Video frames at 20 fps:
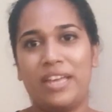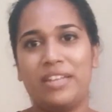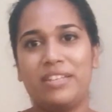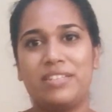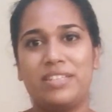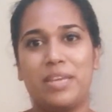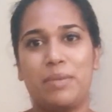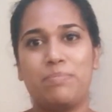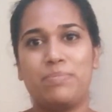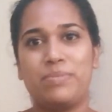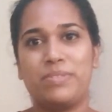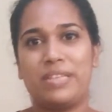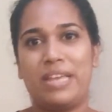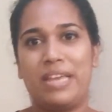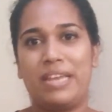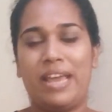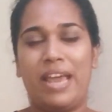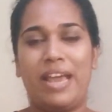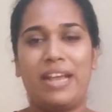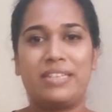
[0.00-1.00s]
that tips
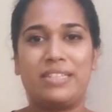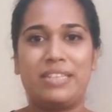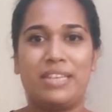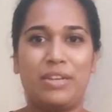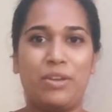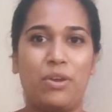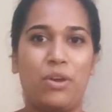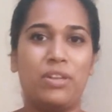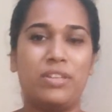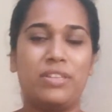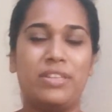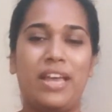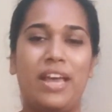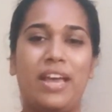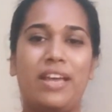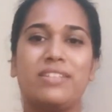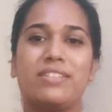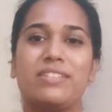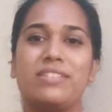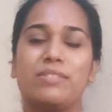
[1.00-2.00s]
and hacks and all of
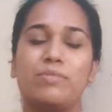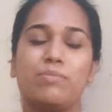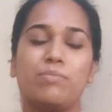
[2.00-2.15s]
that,